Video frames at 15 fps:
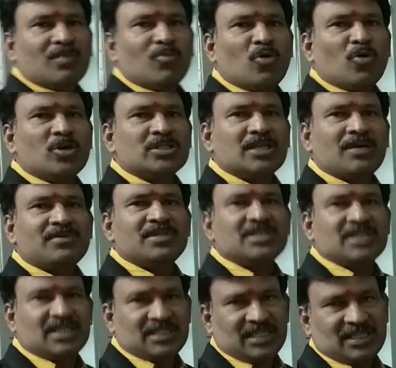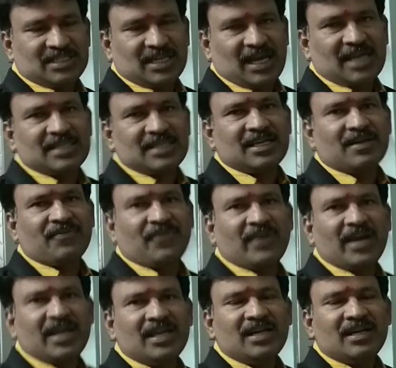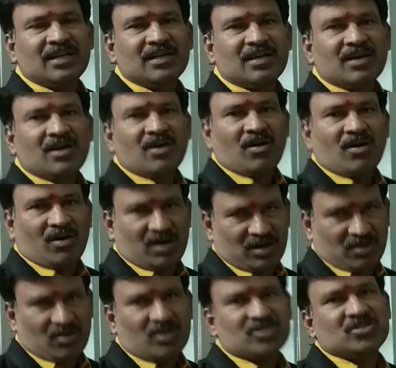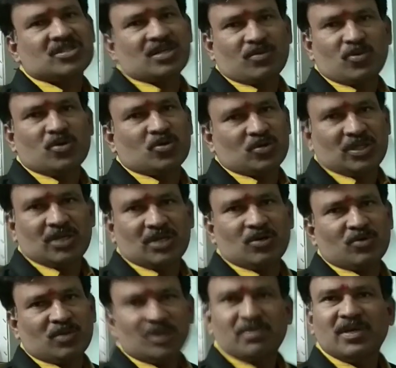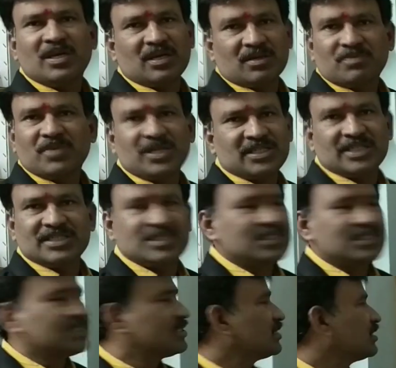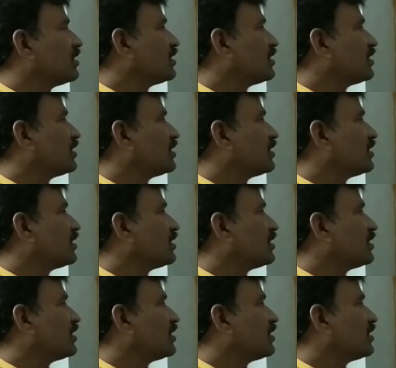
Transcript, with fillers: Most of the surgeries either fail or cause trouble to the human being, patients.